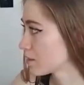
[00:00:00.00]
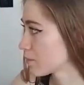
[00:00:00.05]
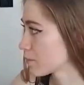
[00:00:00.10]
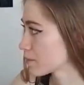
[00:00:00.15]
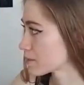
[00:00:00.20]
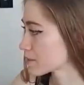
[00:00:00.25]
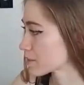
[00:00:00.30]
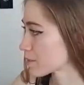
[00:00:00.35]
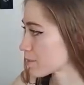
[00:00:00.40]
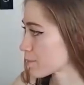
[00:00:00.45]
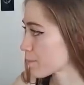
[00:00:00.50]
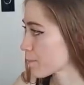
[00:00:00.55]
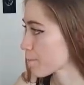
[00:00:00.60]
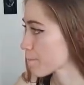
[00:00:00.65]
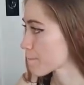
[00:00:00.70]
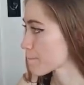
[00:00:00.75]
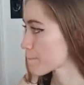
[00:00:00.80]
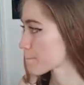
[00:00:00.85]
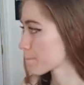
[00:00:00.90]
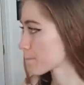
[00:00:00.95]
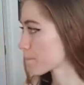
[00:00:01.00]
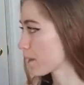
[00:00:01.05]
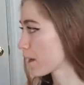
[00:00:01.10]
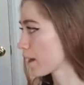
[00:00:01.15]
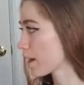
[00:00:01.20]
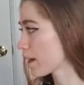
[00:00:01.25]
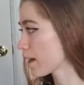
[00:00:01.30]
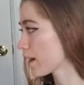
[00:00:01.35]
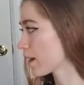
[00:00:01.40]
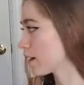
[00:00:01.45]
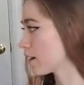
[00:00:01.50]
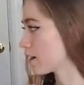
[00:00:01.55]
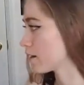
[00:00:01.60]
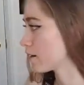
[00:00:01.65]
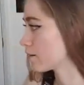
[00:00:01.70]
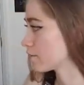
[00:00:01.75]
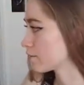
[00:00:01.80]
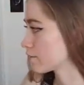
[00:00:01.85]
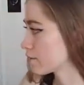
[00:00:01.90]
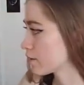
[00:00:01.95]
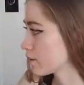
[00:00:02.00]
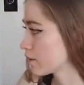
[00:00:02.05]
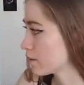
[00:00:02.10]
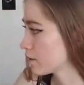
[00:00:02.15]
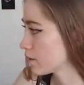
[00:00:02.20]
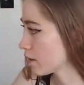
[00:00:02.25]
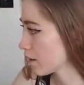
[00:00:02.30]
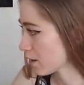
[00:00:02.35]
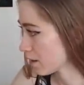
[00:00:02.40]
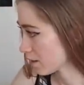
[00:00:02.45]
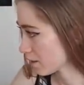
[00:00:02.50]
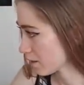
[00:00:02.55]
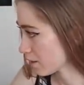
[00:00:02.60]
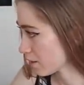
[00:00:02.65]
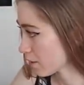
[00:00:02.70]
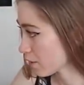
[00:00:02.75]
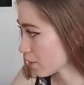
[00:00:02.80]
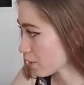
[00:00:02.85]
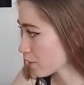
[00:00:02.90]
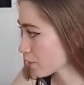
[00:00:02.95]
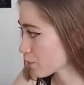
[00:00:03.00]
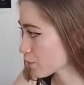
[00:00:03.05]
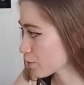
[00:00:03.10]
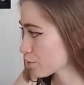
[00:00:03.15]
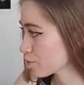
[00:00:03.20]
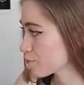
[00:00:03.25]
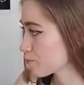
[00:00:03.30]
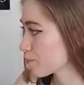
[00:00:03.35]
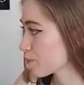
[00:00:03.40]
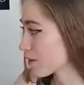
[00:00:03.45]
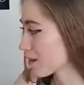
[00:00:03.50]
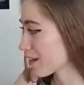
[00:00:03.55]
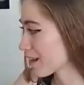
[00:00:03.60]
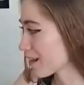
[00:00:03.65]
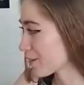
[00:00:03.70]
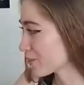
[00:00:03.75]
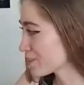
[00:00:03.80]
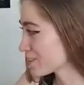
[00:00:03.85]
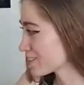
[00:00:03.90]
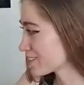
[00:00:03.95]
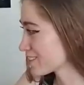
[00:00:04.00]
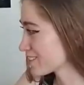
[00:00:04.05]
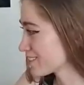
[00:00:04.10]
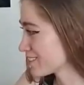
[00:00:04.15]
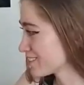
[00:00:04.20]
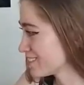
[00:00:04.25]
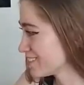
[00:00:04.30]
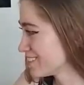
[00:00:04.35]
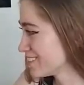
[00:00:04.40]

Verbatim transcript: Let me see. I have Hofbräuhaus,